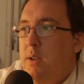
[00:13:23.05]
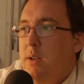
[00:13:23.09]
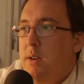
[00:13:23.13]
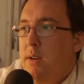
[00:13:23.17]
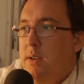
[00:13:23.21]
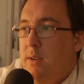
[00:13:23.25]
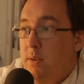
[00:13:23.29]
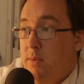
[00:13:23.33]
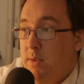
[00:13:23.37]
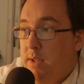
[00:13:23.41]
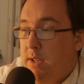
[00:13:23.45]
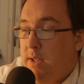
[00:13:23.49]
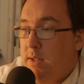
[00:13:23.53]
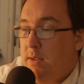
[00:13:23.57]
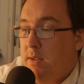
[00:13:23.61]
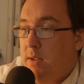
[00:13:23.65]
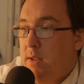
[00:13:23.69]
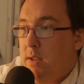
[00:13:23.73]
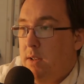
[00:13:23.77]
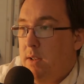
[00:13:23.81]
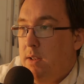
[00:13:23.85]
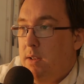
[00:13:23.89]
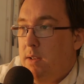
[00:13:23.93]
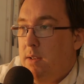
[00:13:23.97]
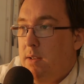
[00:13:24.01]
I know that.
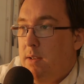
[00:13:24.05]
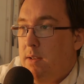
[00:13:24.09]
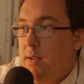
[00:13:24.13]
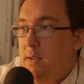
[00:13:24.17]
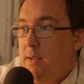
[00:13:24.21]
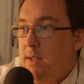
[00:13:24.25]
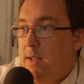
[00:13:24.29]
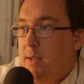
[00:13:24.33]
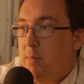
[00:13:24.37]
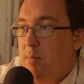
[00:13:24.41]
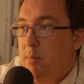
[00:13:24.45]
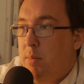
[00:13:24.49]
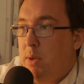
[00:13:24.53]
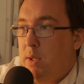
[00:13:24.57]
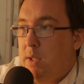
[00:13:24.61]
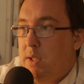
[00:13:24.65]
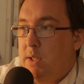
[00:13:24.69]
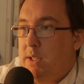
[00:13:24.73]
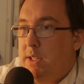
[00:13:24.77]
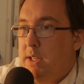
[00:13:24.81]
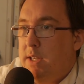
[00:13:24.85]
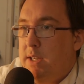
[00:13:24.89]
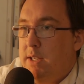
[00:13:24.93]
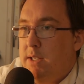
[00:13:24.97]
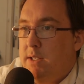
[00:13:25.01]
Like
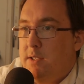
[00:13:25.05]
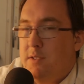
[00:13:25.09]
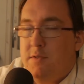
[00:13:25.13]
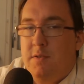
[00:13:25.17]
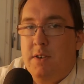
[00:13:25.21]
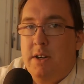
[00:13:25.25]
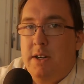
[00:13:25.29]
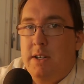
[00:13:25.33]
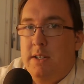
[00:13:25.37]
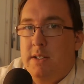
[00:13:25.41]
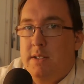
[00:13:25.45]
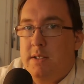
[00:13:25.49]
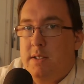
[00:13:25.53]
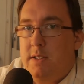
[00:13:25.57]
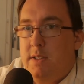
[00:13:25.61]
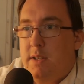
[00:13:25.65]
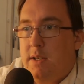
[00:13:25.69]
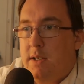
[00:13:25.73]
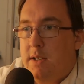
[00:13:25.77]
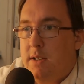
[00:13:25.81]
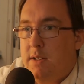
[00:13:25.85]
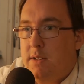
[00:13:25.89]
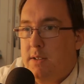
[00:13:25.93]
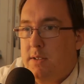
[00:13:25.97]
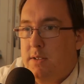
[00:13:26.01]
Ballantine's Finest and
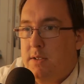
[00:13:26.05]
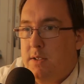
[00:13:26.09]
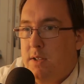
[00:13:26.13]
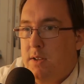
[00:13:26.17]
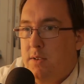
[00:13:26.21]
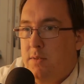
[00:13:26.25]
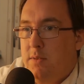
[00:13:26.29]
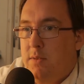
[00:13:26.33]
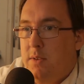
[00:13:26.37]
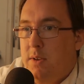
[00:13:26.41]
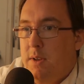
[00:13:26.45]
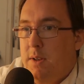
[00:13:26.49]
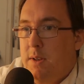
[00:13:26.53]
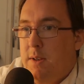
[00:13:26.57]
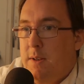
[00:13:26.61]
that kind of stuff.